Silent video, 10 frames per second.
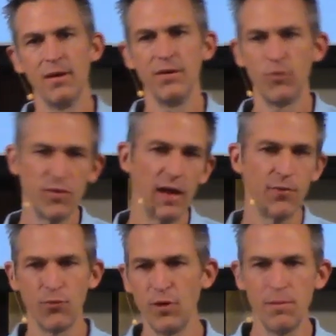So we've got
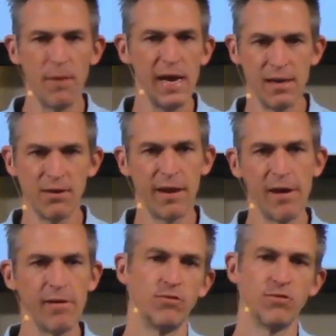three main
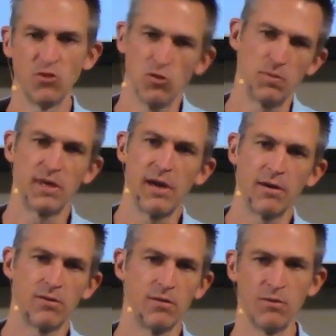characters or groups of
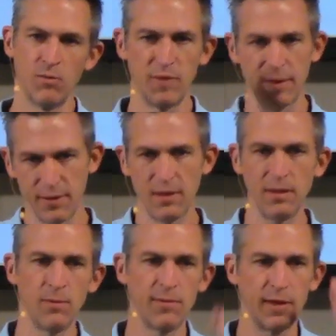characters. We've got the
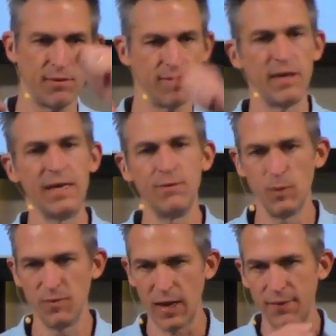king, we've got the slaves,
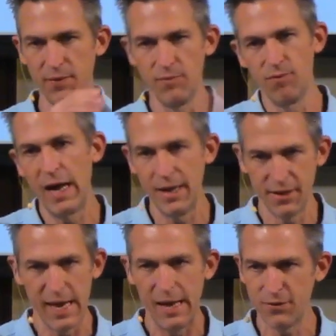we've got the invited
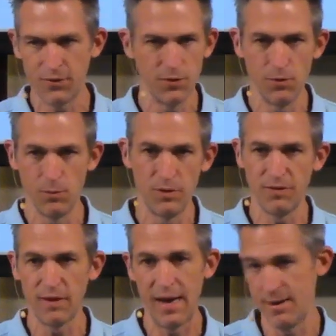guests who
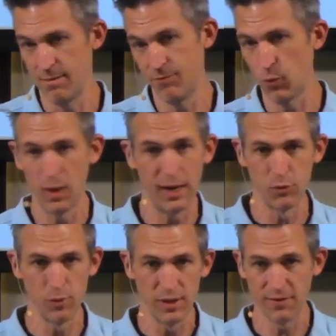decide for whatever
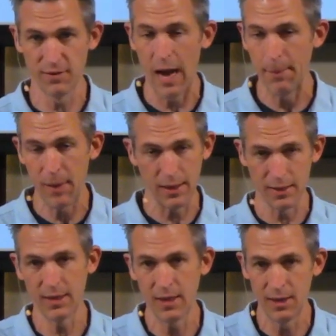reason, I'm not going
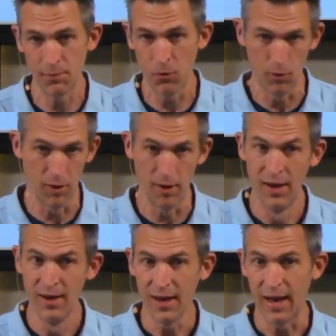to come, or
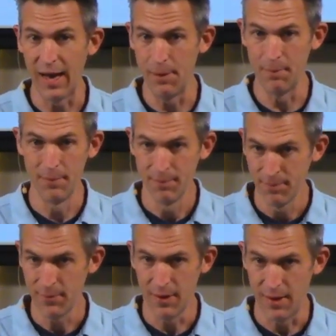I'm
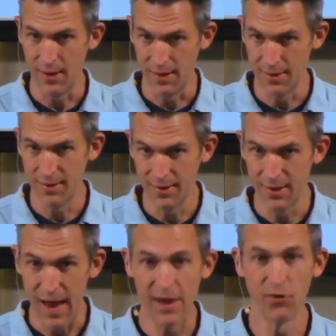uh,
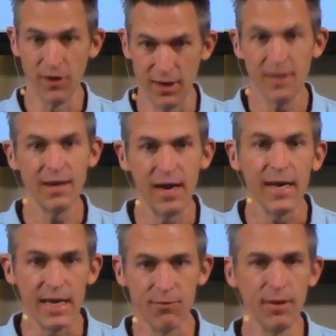angry
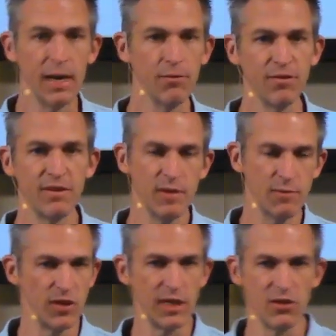even that I received the
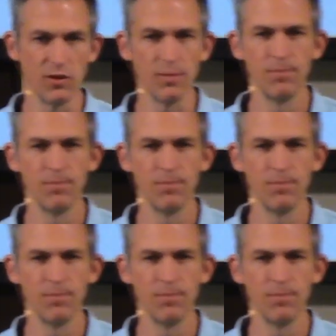invitation.